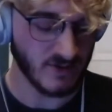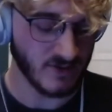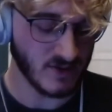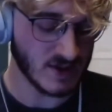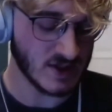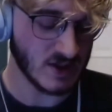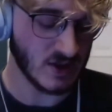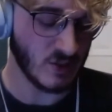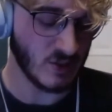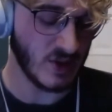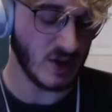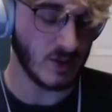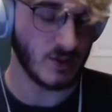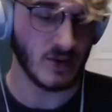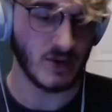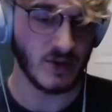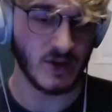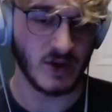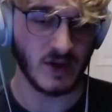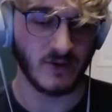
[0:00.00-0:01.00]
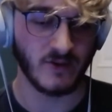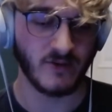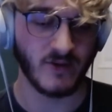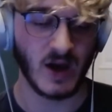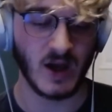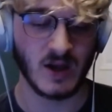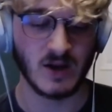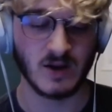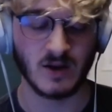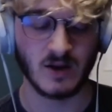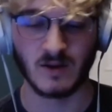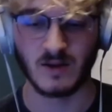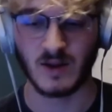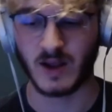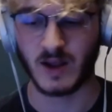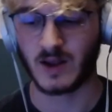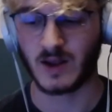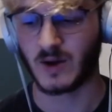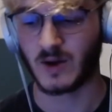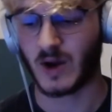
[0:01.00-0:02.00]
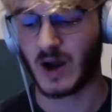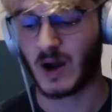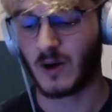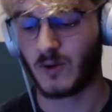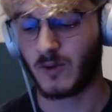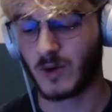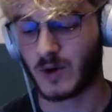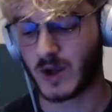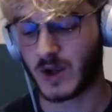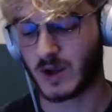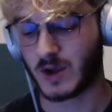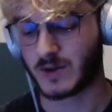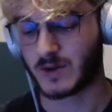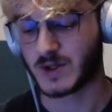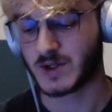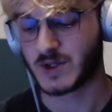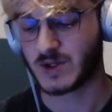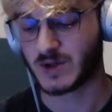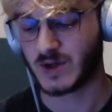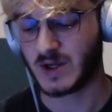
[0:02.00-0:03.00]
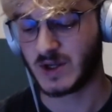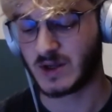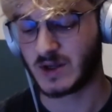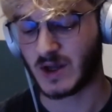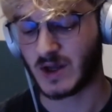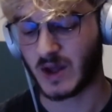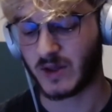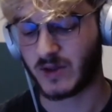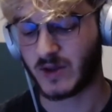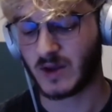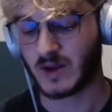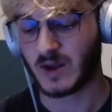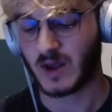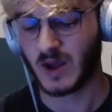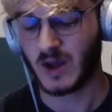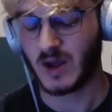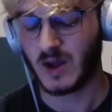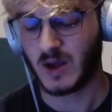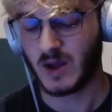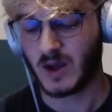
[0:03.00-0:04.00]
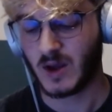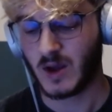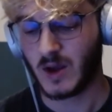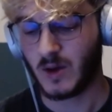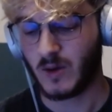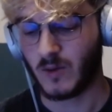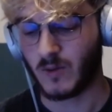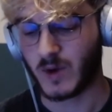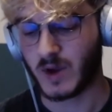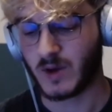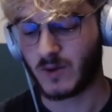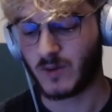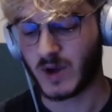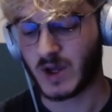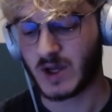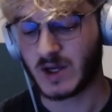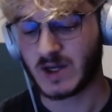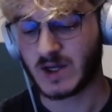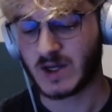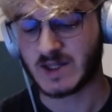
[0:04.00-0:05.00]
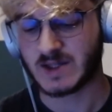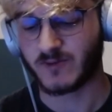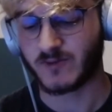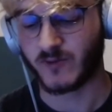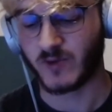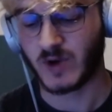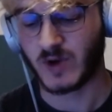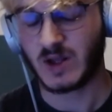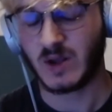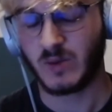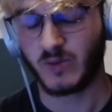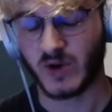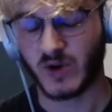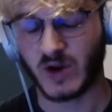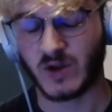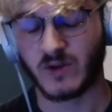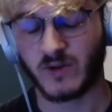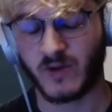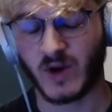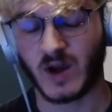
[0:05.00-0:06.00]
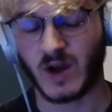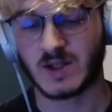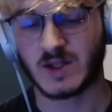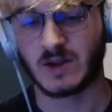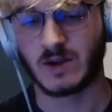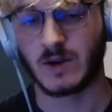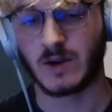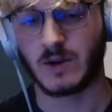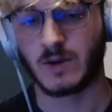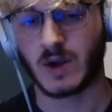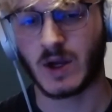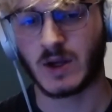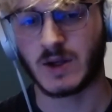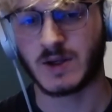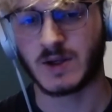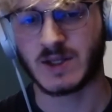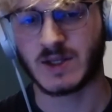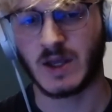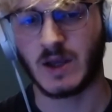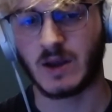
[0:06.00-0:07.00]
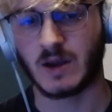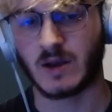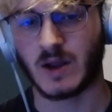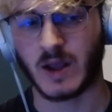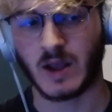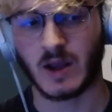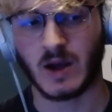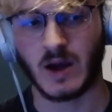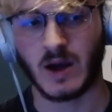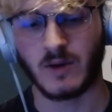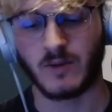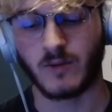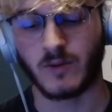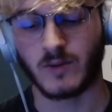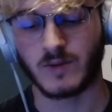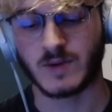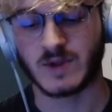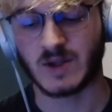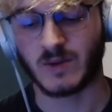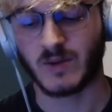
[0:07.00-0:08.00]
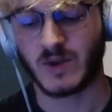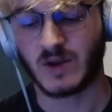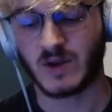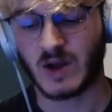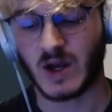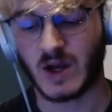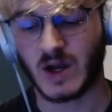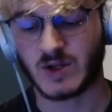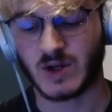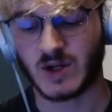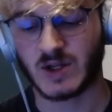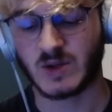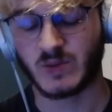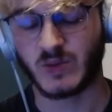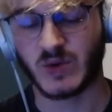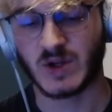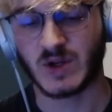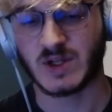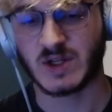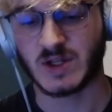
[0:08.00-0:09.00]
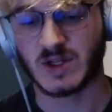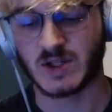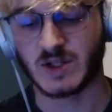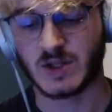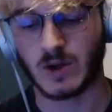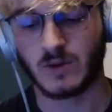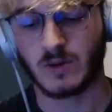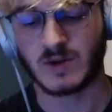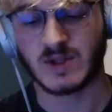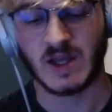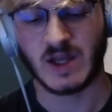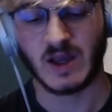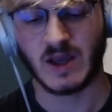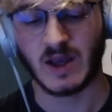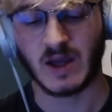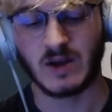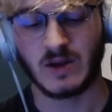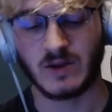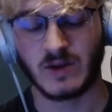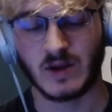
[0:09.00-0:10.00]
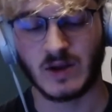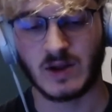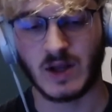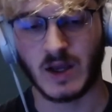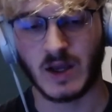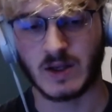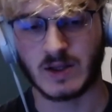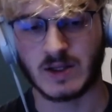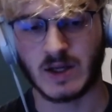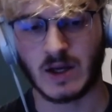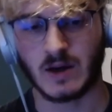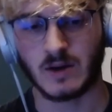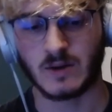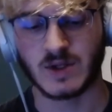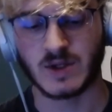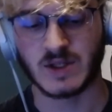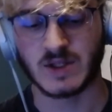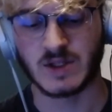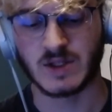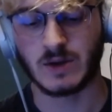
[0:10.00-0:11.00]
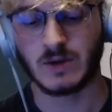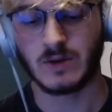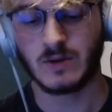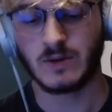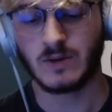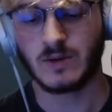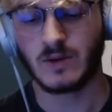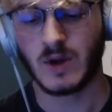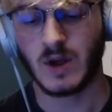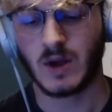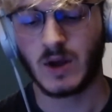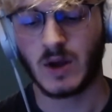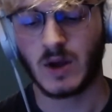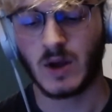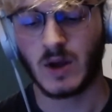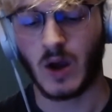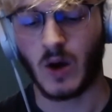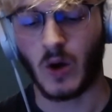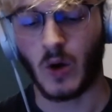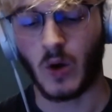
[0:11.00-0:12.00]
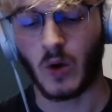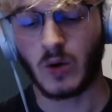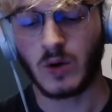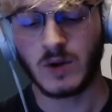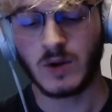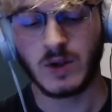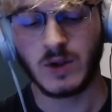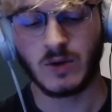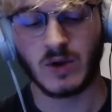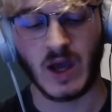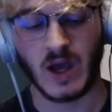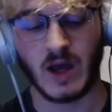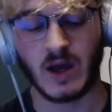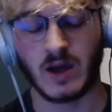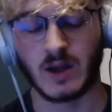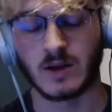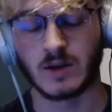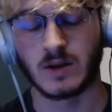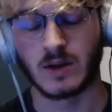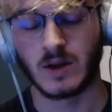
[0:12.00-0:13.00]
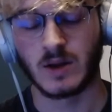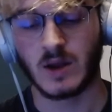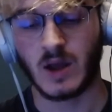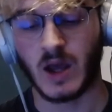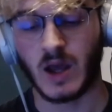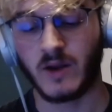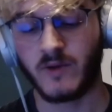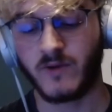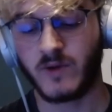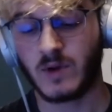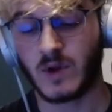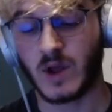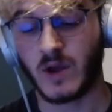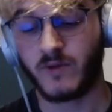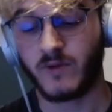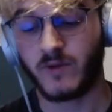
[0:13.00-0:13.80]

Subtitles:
different to the people that you find on out walking on the street. I think we're going to really bring the fight to the UKLC. Like something that I try to push is don't take anything lying down. Just do all you can And if